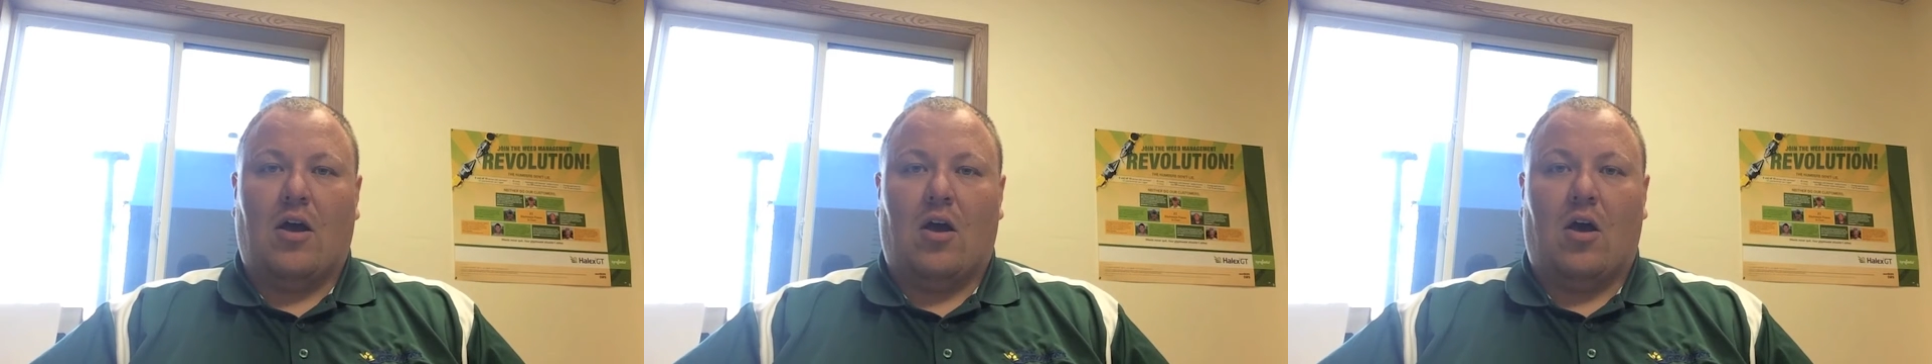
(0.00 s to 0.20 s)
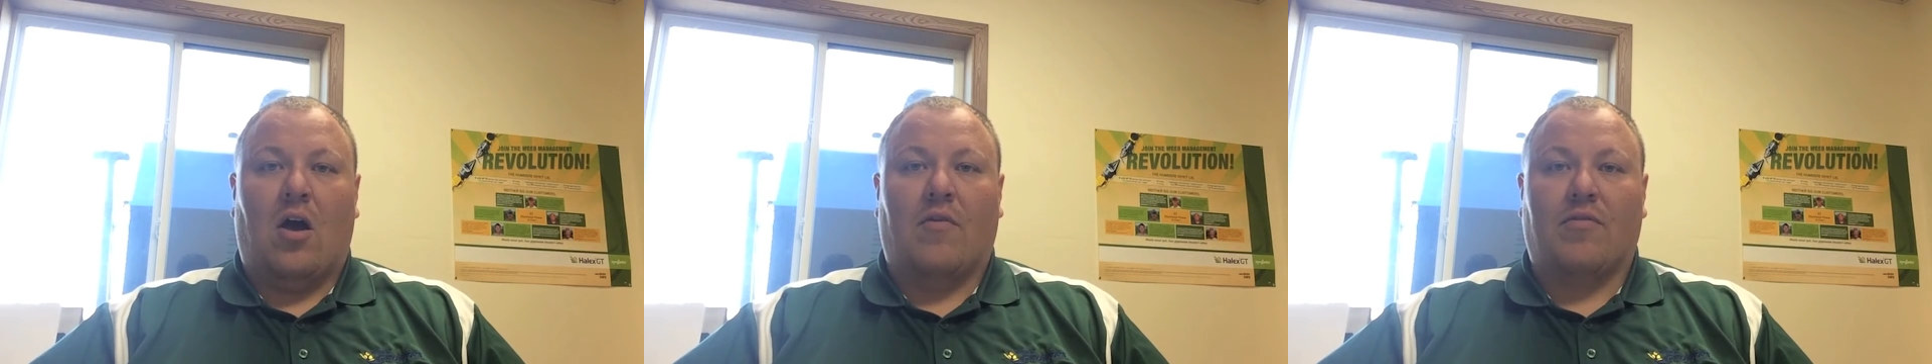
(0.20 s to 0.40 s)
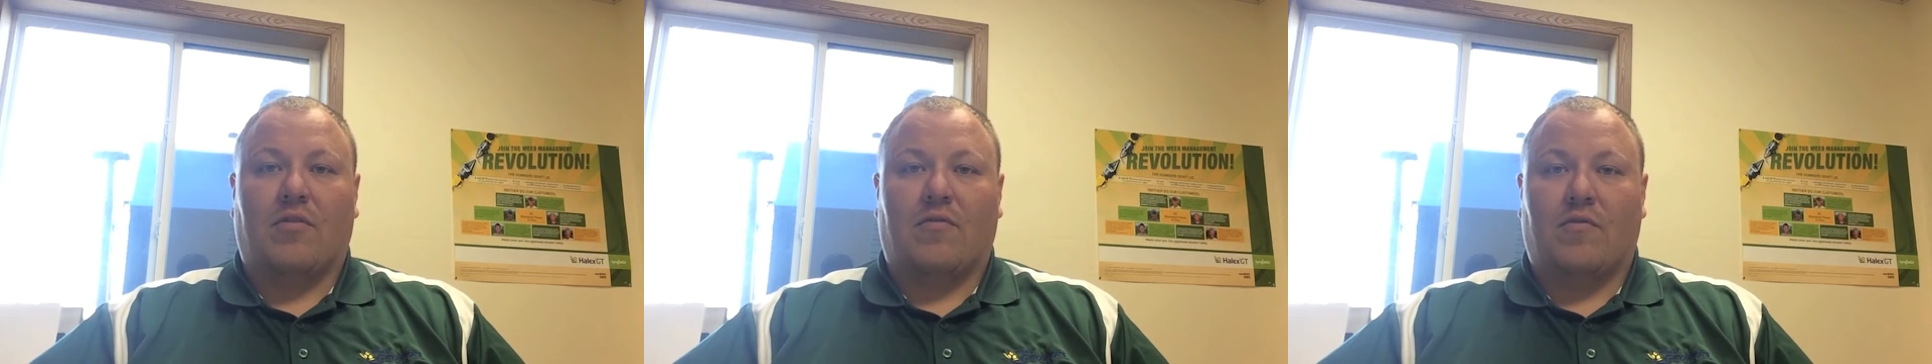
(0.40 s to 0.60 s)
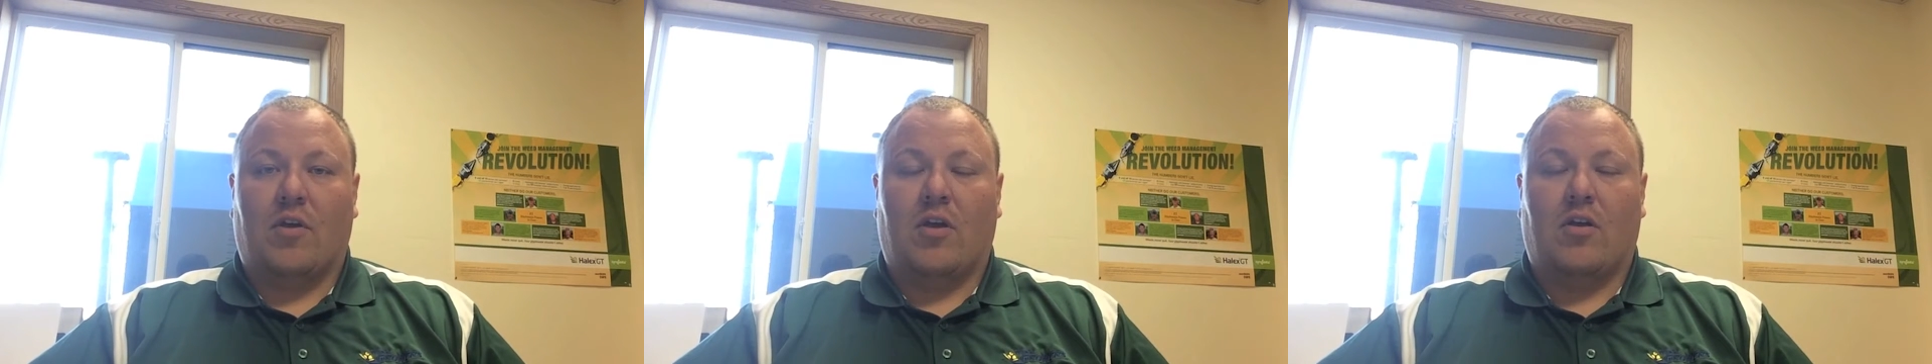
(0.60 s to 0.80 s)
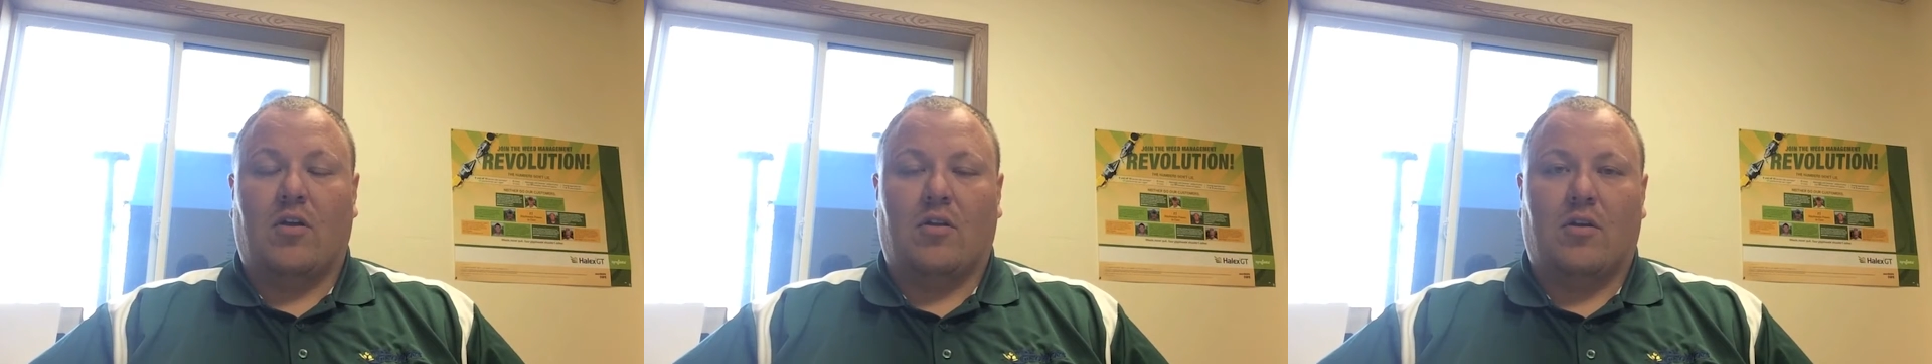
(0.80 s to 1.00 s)
off the
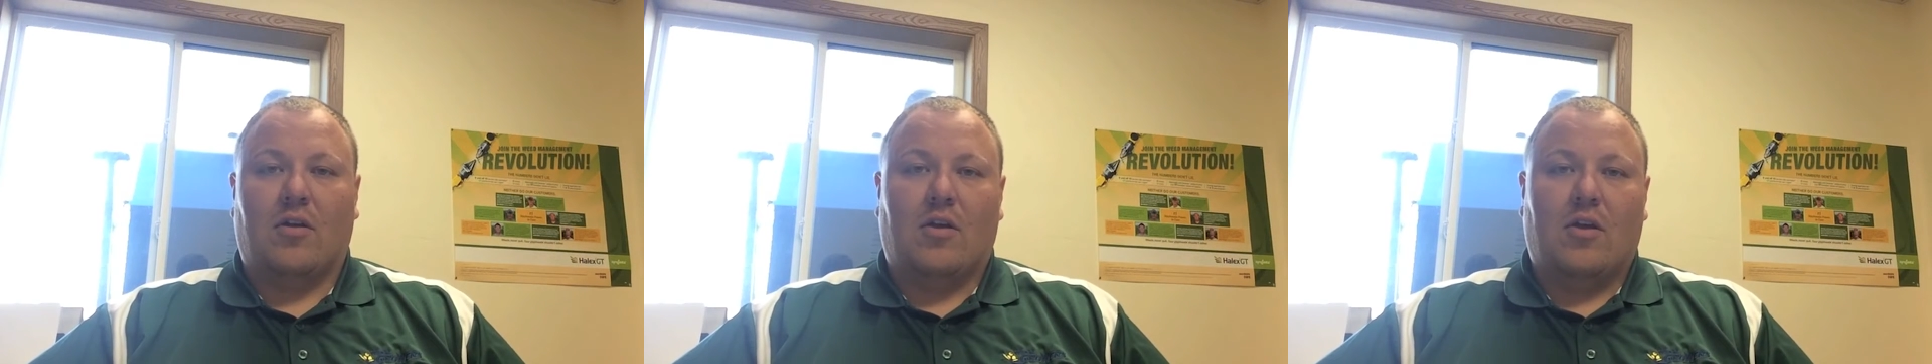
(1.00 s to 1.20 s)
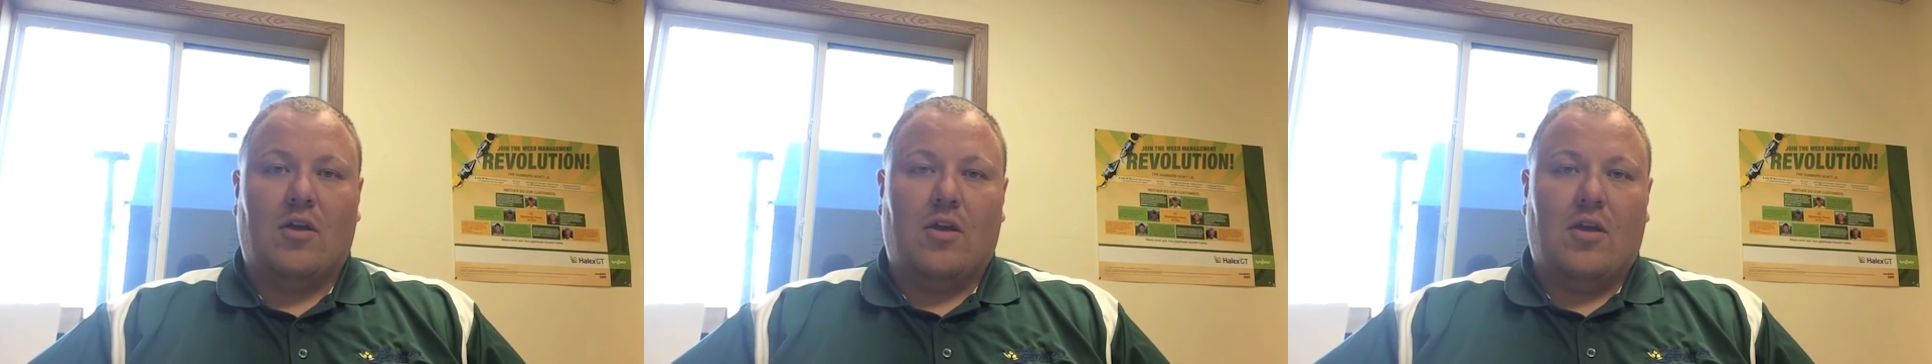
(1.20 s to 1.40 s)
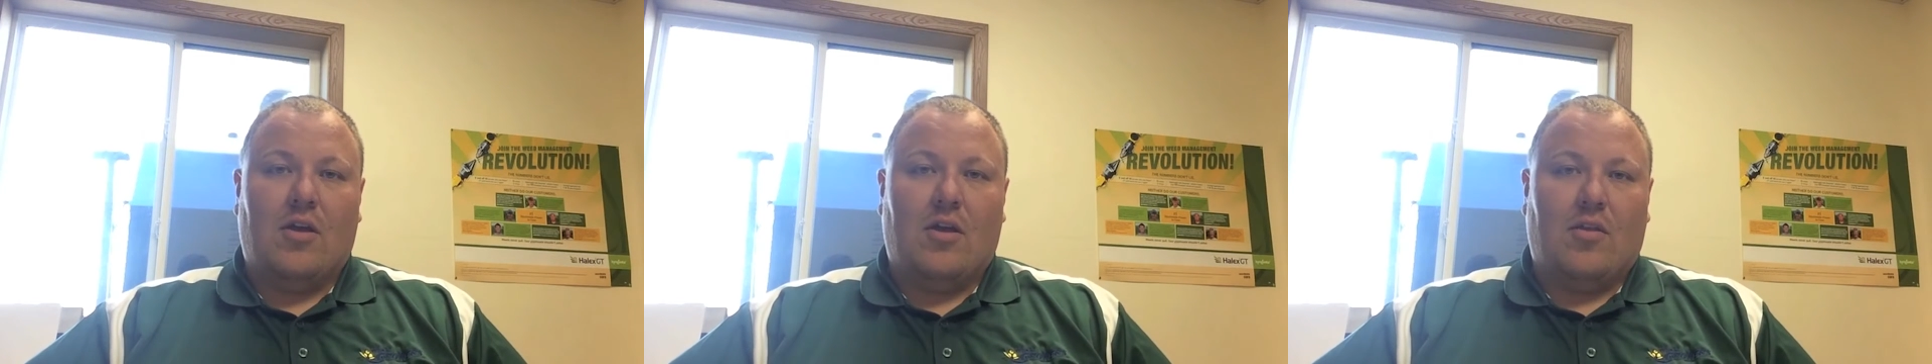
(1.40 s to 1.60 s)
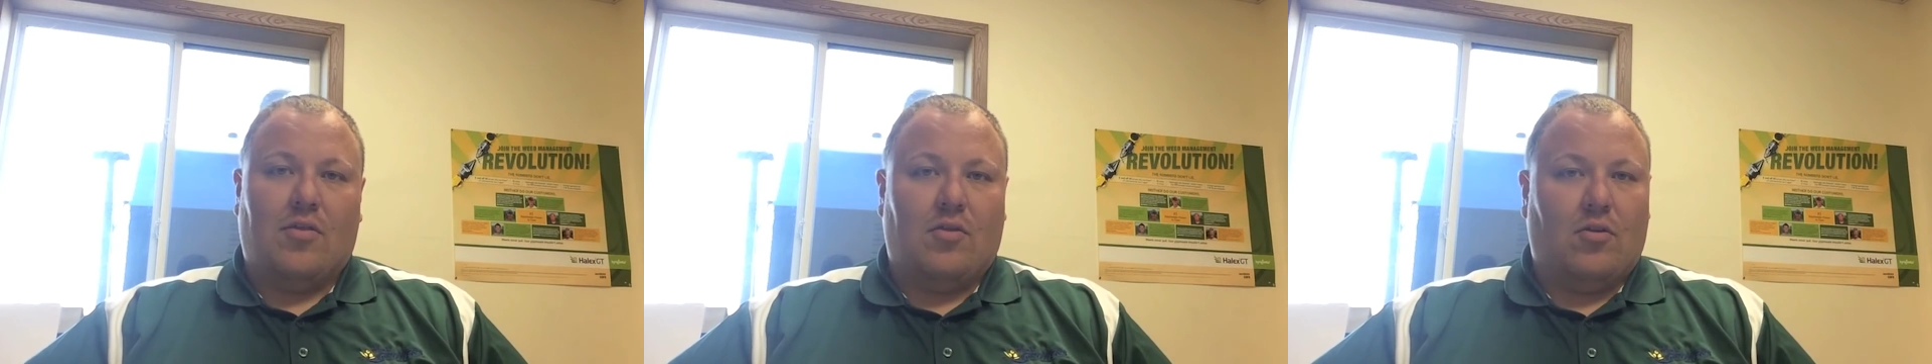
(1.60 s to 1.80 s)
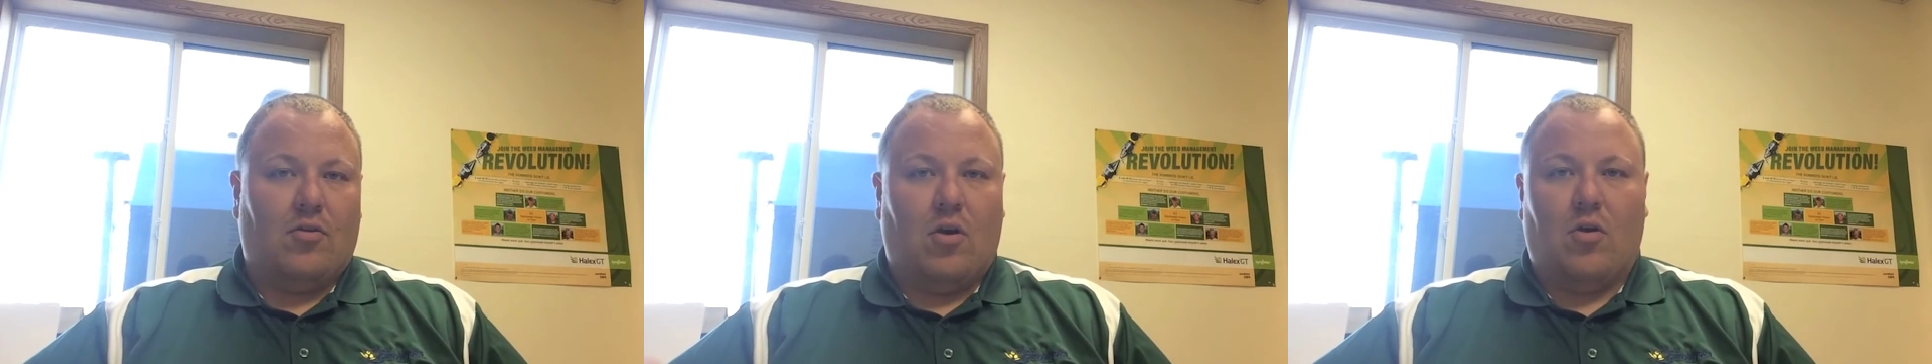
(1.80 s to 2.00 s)
field,
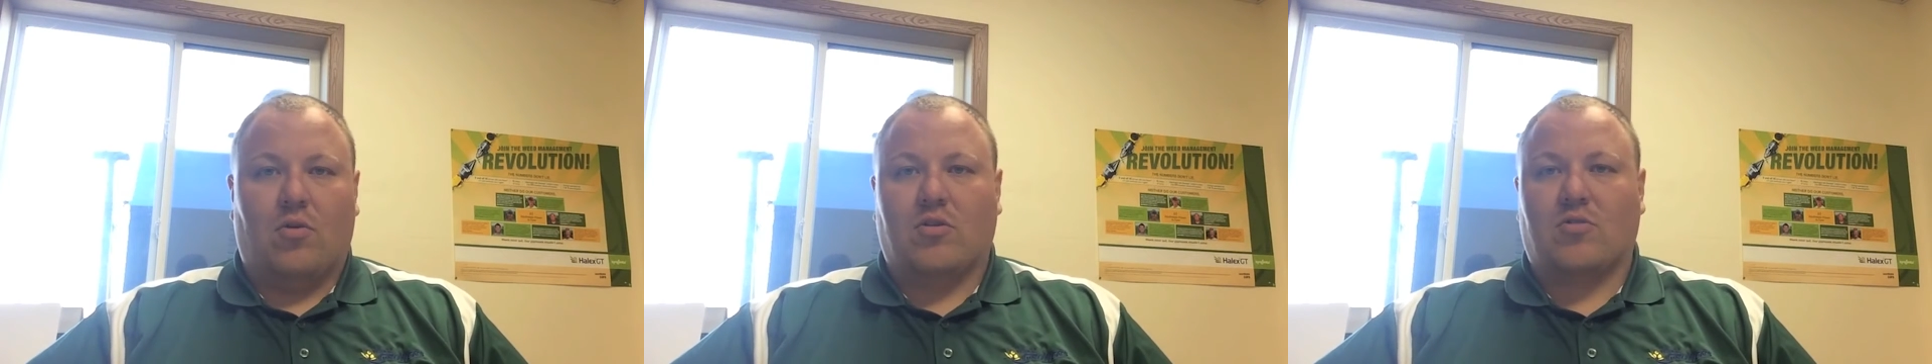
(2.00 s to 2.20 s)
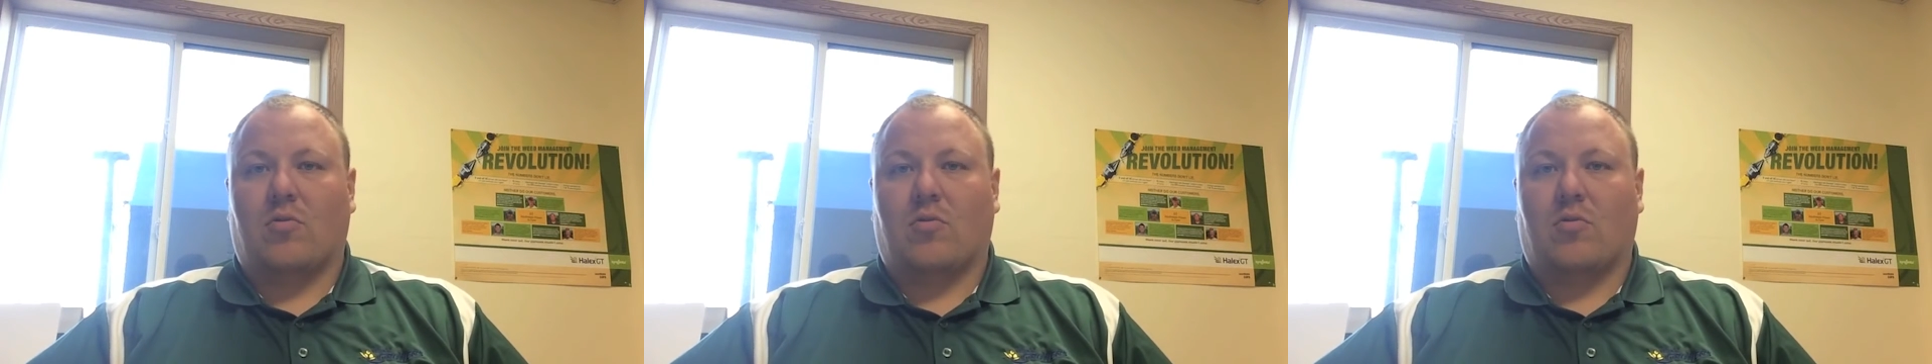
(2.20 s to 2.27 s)
the growers